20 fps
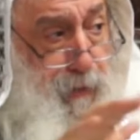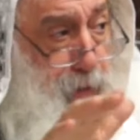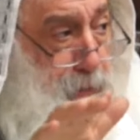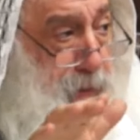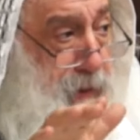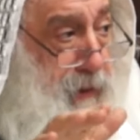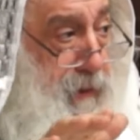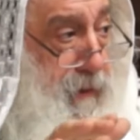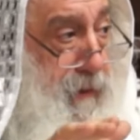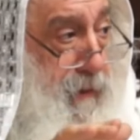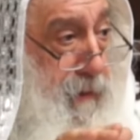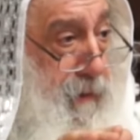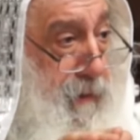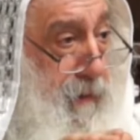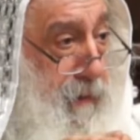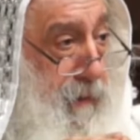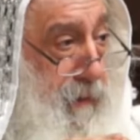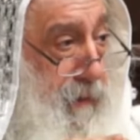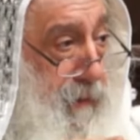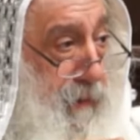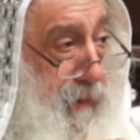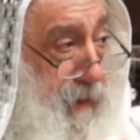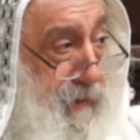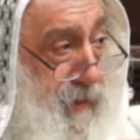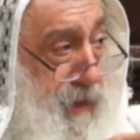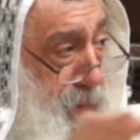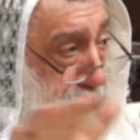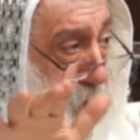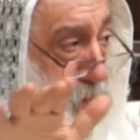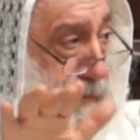no way. It's
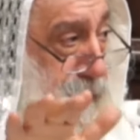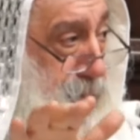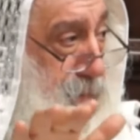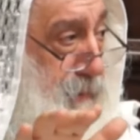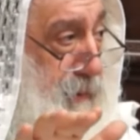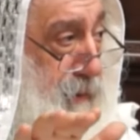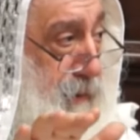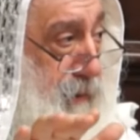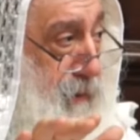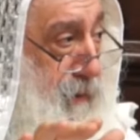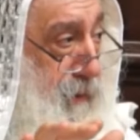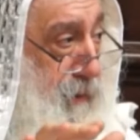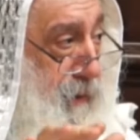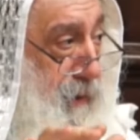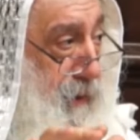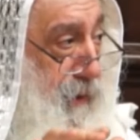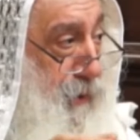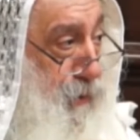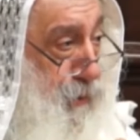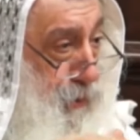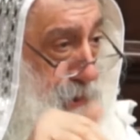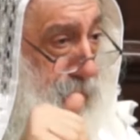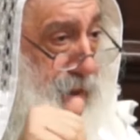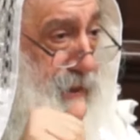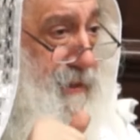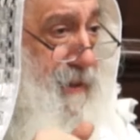impossible. You know, he